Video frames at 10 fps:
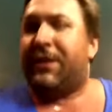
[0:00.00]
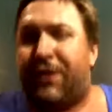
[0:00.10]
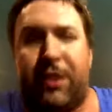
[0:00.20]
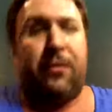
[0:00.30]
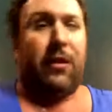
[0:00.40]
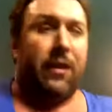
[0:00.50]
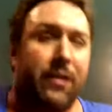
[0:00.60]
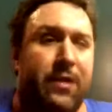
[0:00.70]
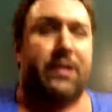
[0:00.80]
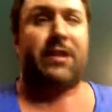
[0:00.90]
Generally
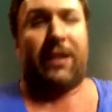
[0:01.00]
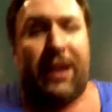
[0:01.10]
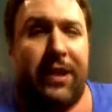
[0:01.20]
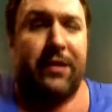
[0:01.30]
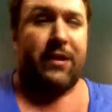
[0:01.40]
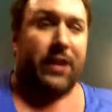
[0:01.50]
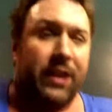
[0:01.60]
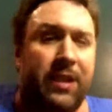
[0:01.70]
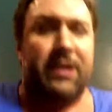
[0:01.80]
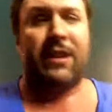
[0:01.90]
there's a select there's a
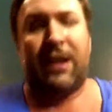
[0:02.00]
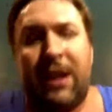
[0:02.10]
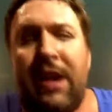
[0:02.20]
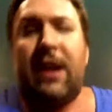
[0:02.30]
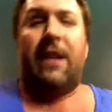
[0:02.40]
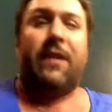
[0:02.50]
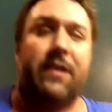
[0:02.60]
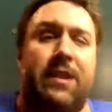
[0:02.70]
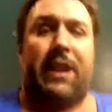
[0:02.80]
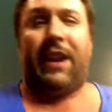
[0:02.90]

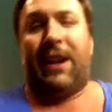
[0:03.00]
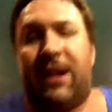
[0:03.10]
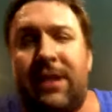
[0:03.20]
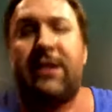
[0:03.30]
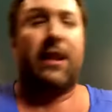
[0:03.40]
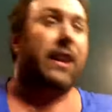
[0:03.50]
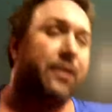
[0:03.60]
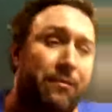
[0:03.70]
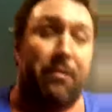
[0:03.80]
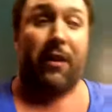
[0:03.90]
there's a
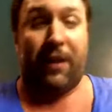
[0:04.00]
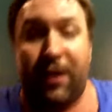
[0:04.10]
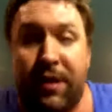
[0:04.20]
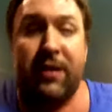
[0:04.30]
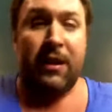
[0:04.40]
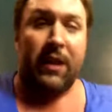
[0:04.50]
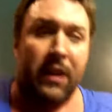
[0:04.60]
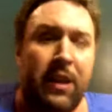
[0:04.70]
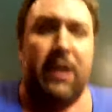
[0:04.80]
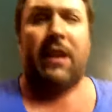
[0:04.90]
selection bar
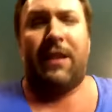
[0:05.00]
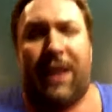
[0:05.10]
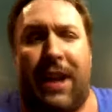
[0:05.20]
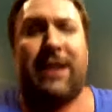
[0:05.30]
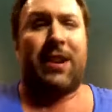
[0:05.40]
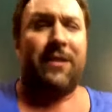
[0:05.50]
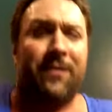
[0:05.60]
that